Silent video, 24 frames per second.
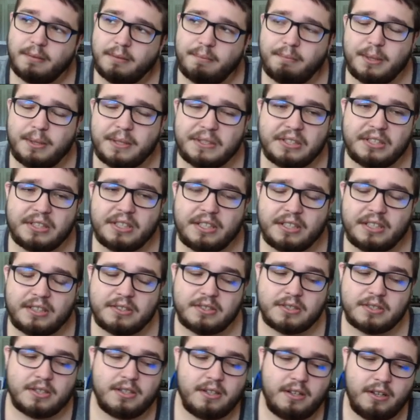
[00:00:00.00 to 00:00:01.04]

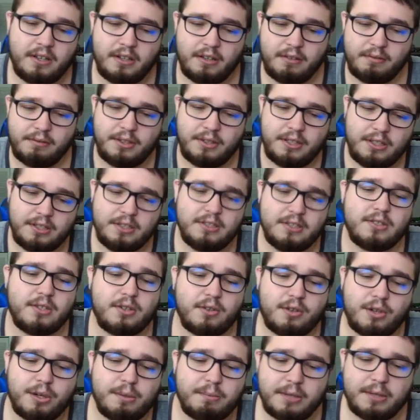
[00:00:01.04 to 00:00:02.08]
buildings of the
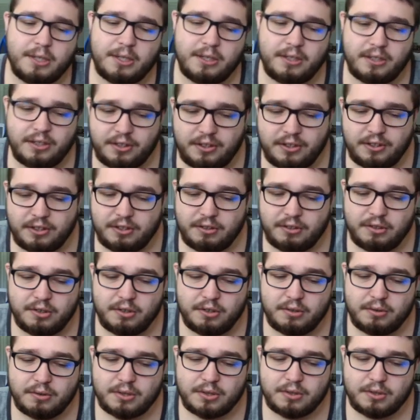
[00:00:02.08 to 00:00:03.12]
script, and you
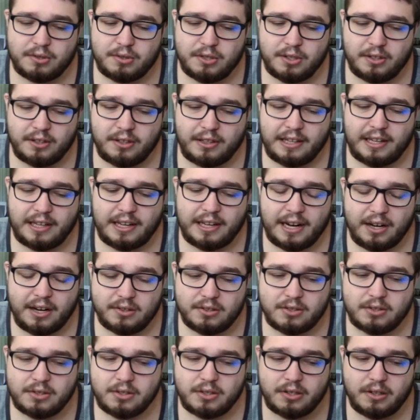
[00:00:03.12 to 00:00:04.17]
do certain
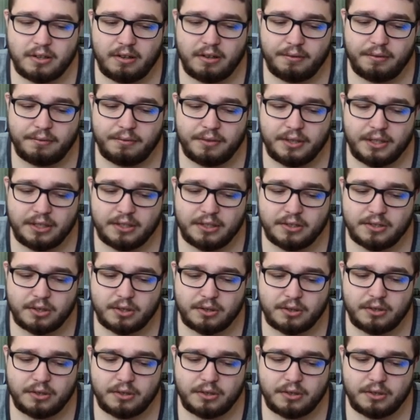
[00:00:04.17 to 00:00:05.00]
layouts of the